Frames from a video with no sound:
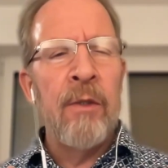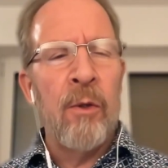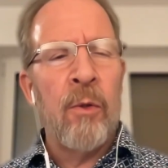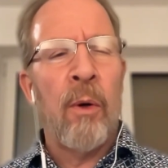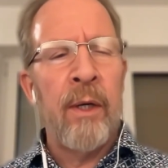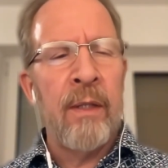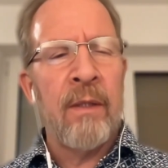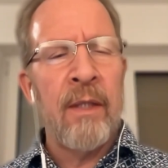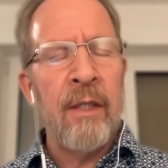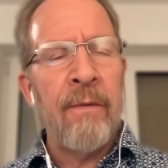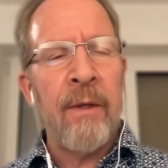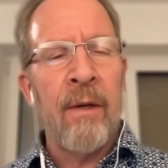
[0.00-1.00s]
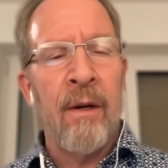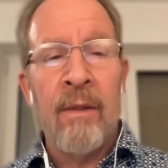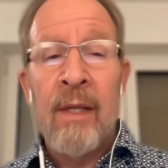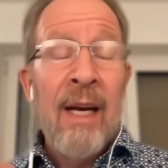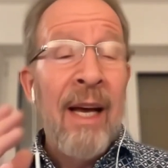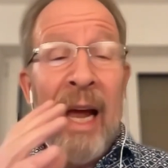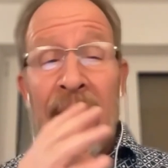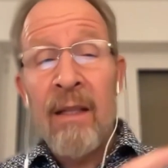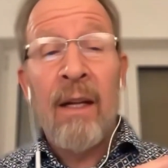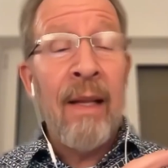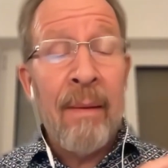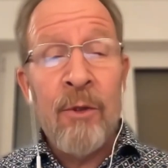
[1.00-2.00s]
notoriously difficult.
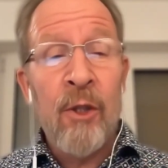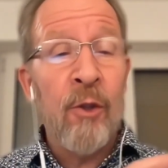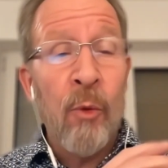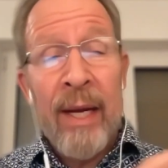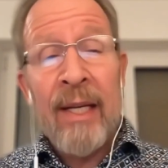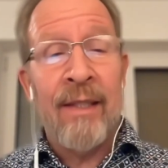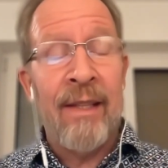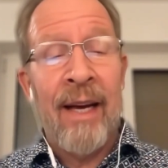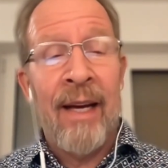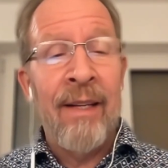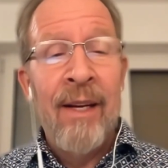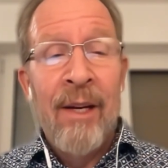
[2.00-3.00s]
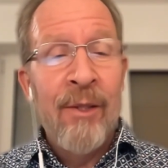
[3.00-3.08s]
LLMs are great at that.